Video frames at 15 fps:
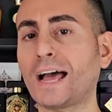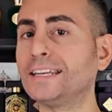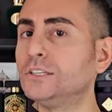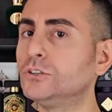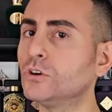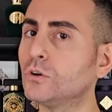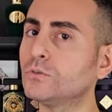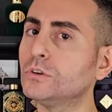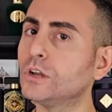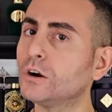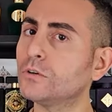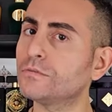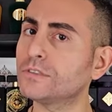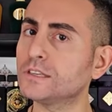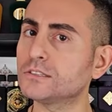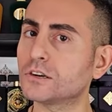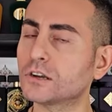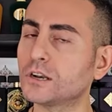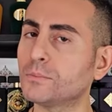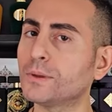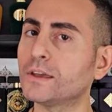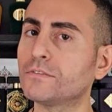I don't know if these are
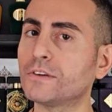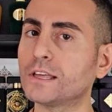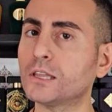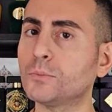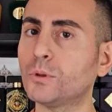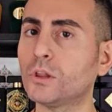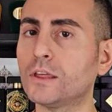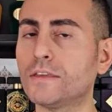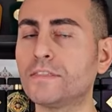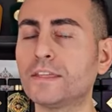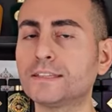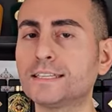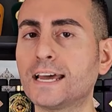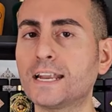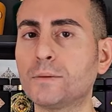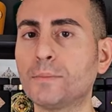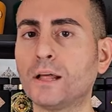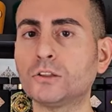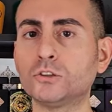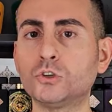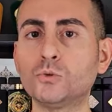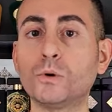going to be available in the ten
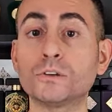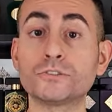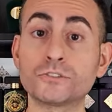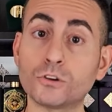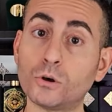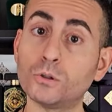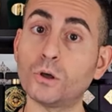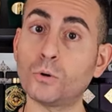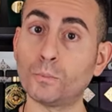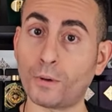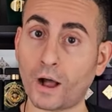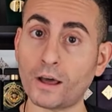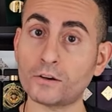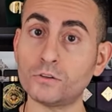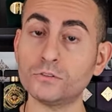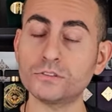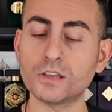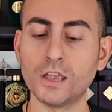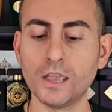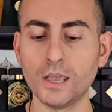milliliter Dua Solo bottles,